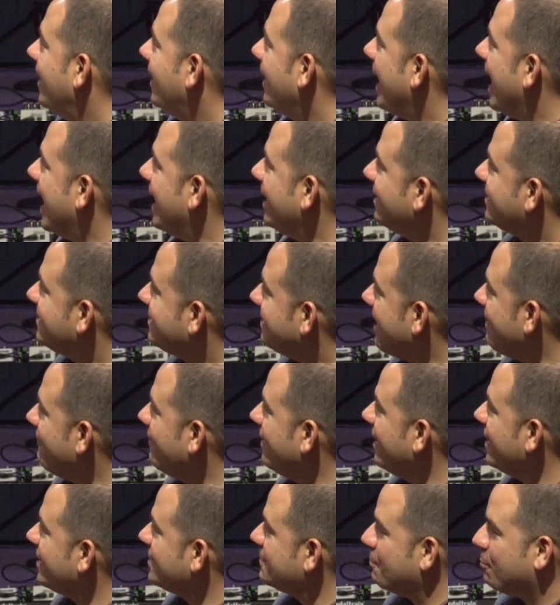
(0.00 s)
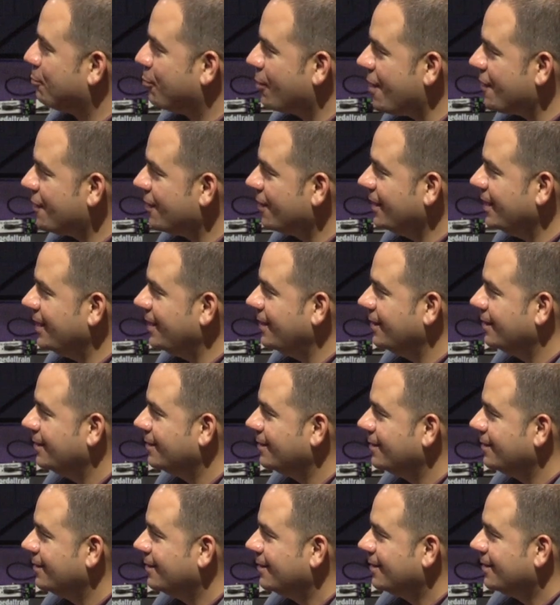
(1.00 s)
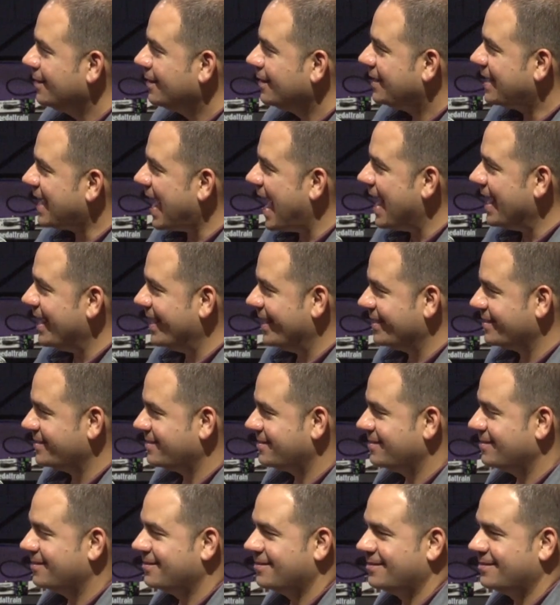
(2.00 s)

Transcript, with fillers: And seven is brotherly kindness.